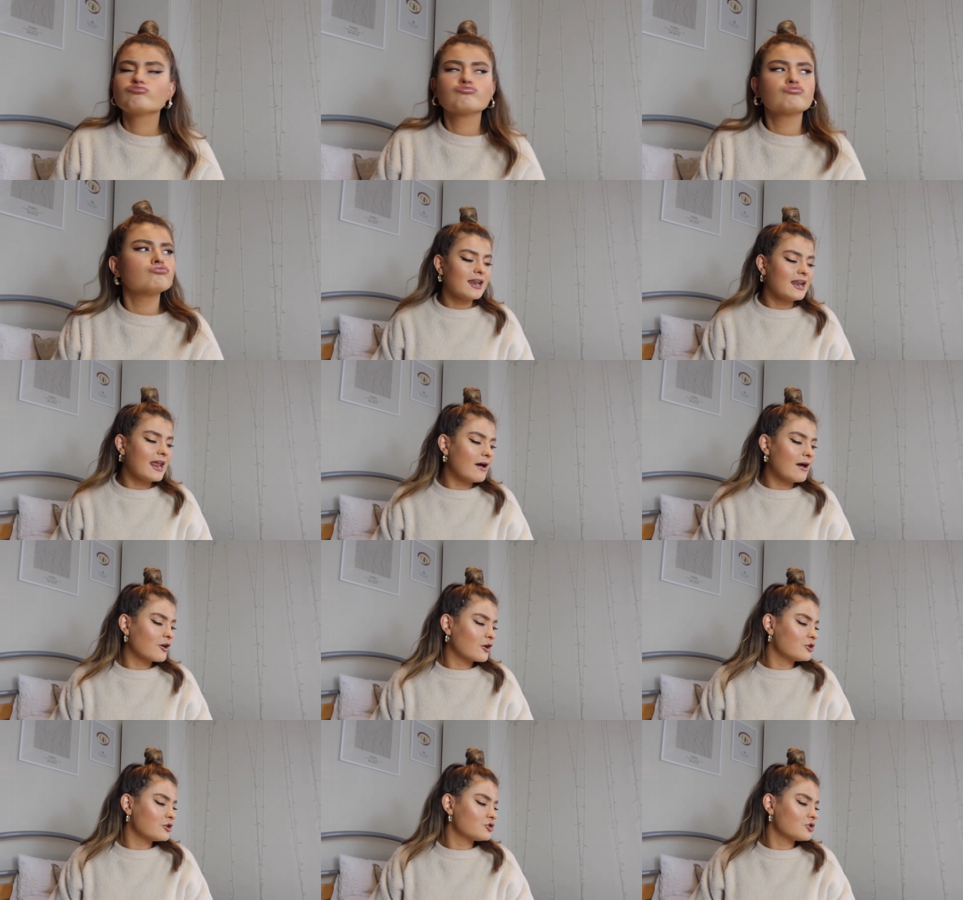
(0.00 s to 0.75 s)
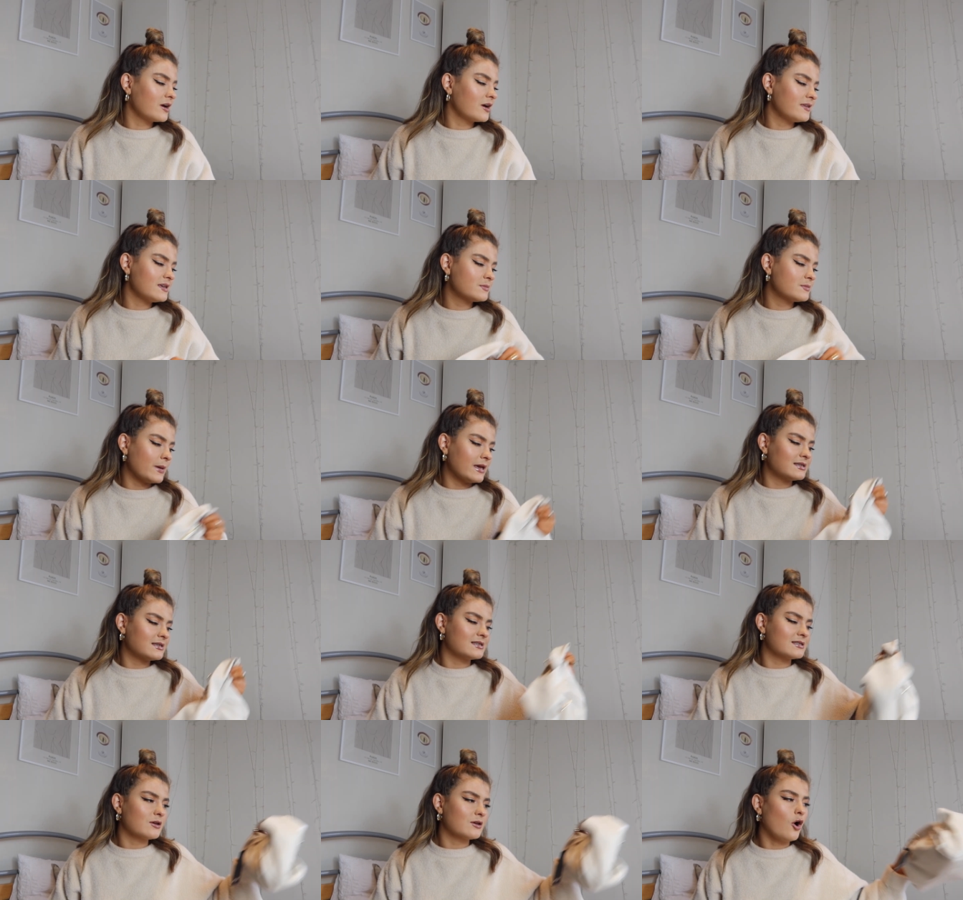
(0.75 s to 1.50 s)
But now go try these
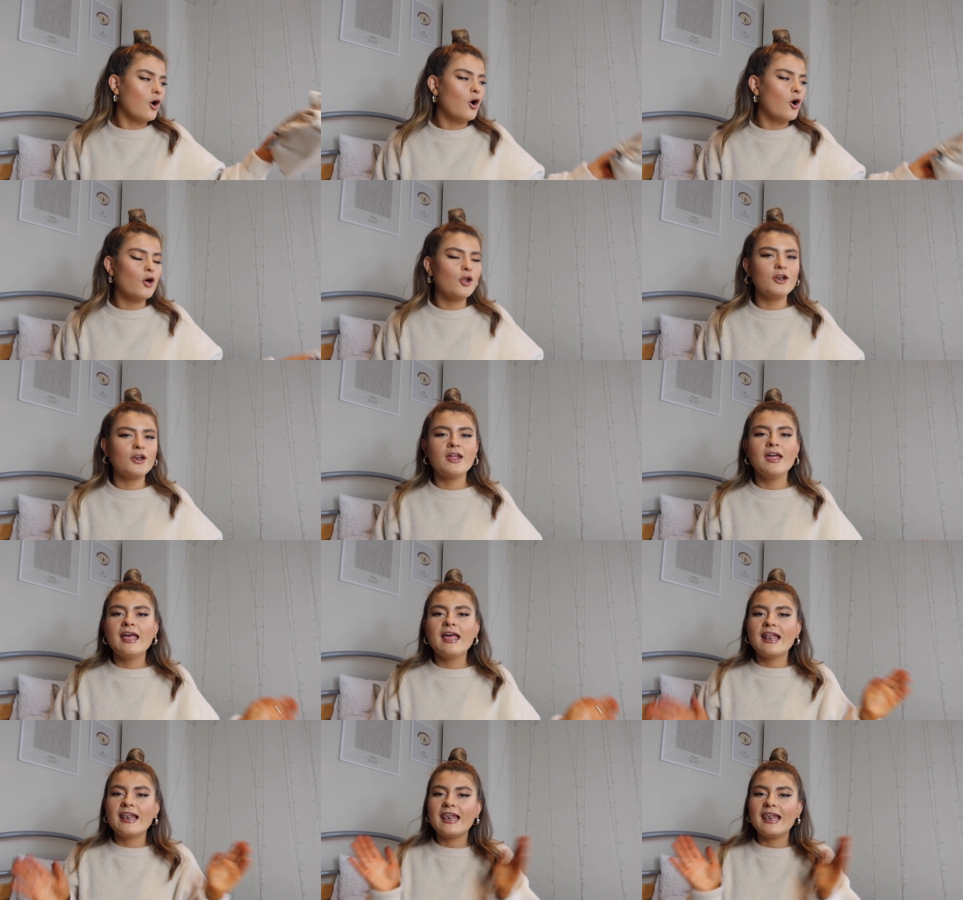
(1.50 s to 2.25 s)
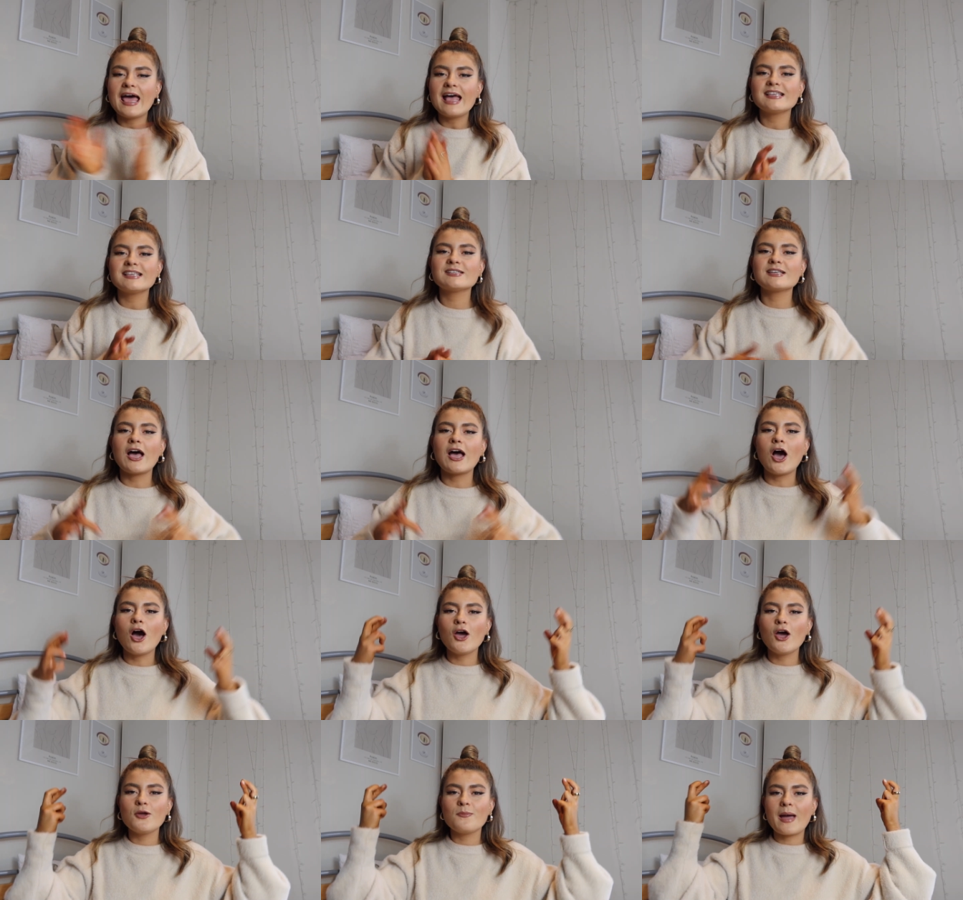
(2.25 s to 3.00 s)
pieces on let's
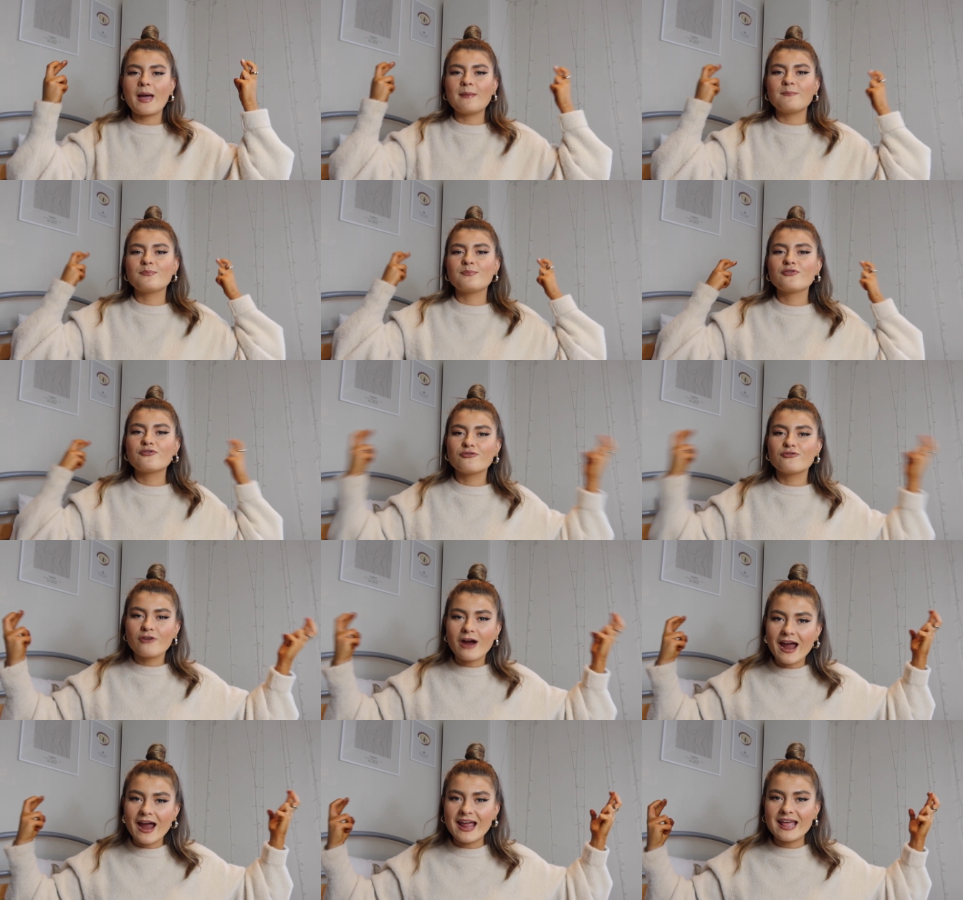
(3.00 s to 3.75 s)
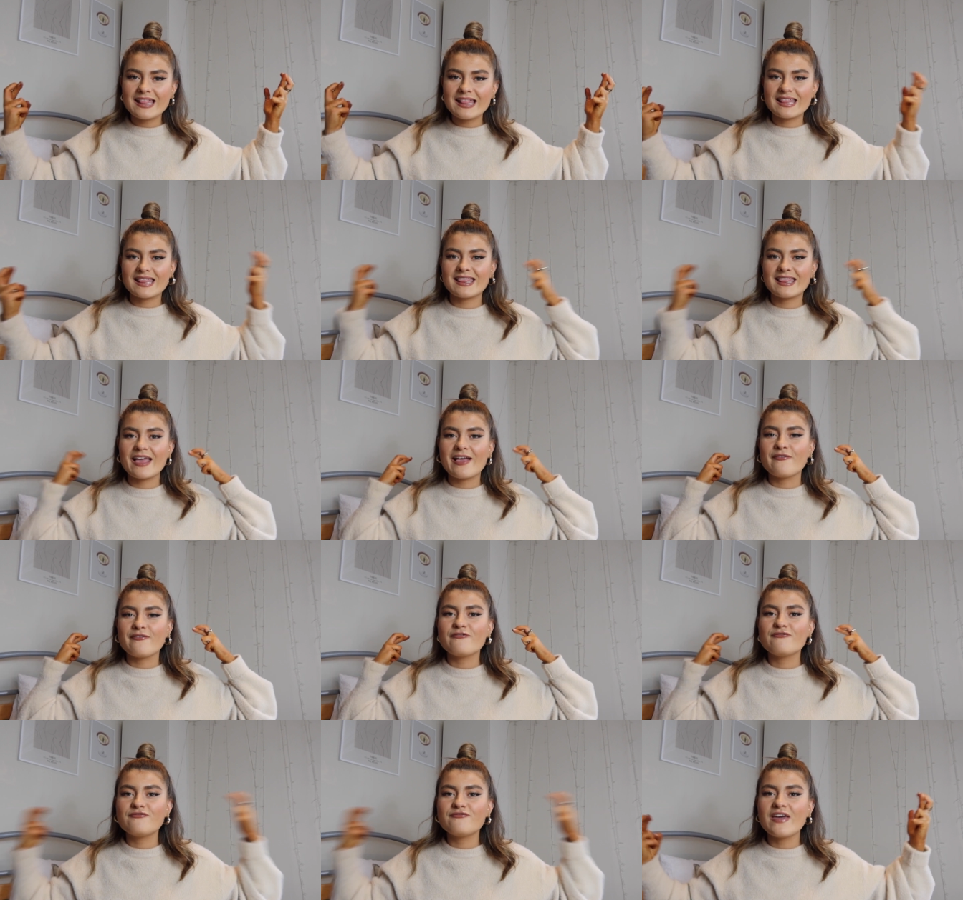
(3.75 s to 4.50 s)
hope and pray that they
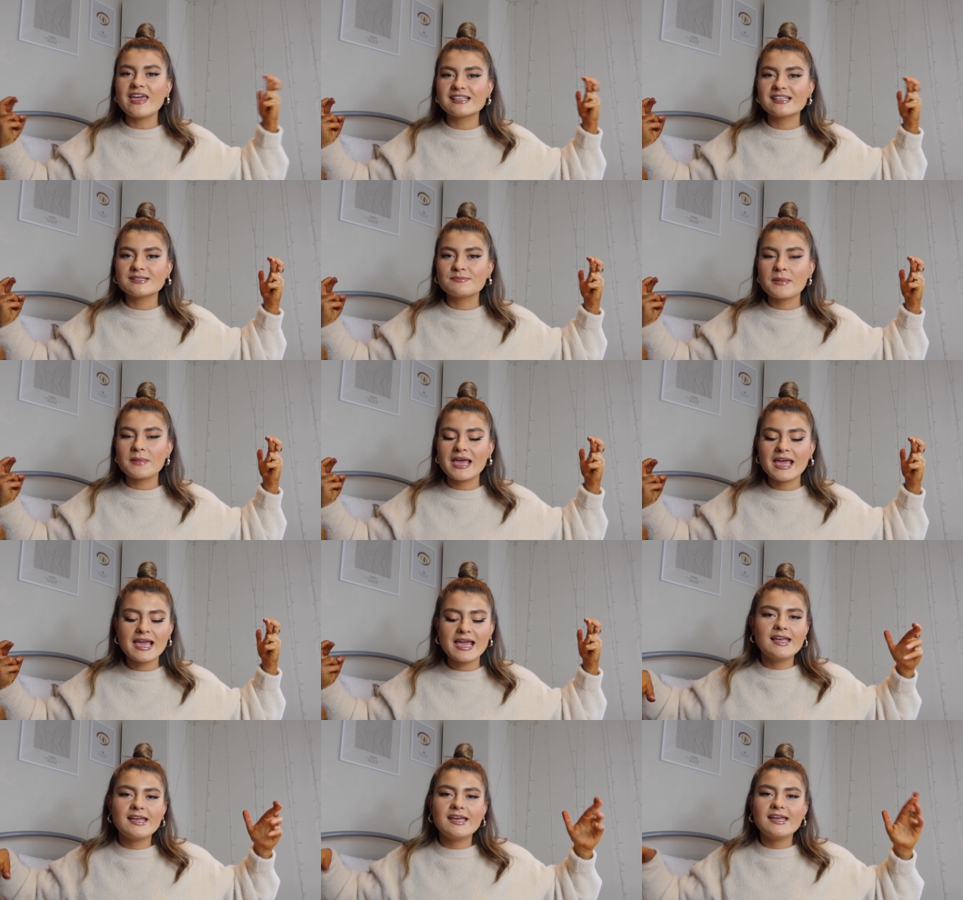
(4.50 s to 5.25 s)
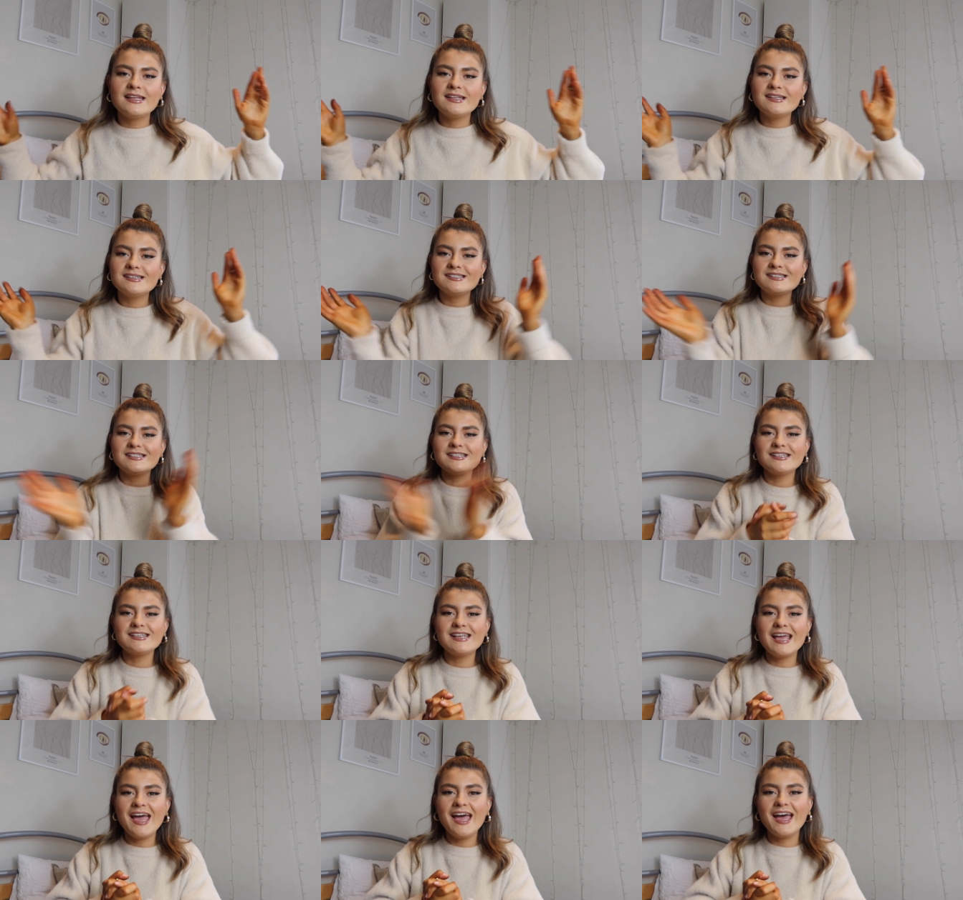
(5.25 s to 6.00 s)
fit me and
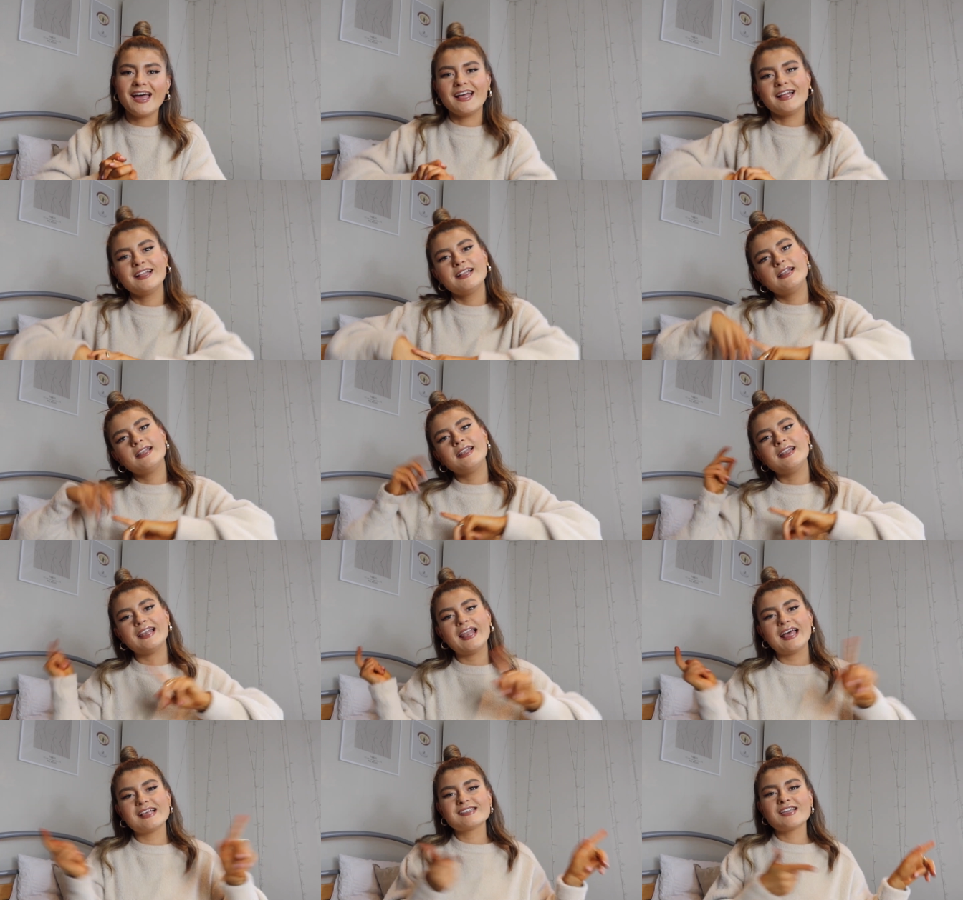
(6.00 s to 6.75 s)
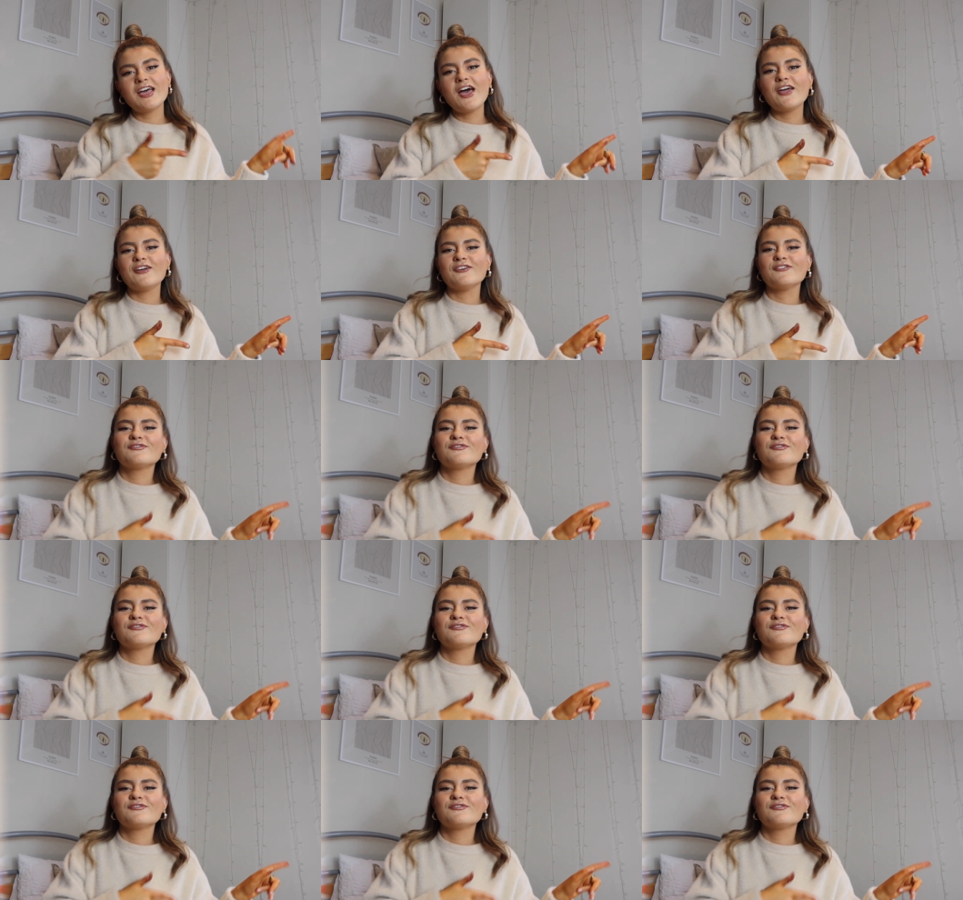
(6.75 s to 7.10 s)
yeah let's go